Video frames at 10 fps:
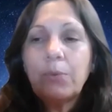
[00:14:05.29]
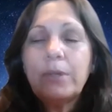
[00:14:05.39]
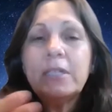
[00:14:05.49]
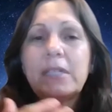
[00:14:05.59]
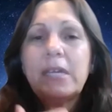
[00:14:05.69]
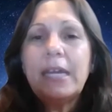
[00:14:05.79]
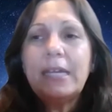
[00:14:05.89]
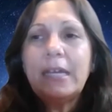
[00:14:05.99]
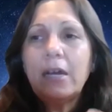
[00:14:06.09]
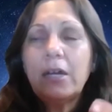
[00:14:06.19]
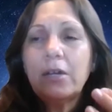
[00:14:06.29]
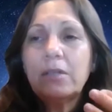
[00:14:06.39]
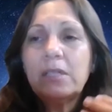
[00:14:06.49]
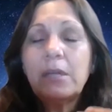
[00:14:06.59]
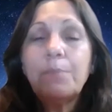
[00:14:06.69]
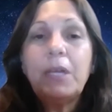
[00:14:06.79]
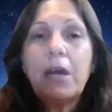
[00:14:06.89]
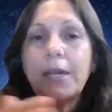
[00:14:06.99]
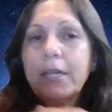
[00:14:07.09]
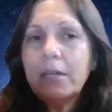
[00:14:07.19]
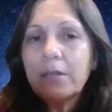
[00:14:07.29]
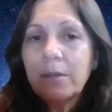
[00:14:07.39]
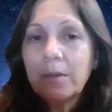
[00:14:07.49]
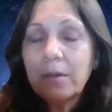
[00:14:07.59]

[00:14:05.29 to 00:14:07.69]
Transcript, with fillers: I wouldn't say uh, symbiotic,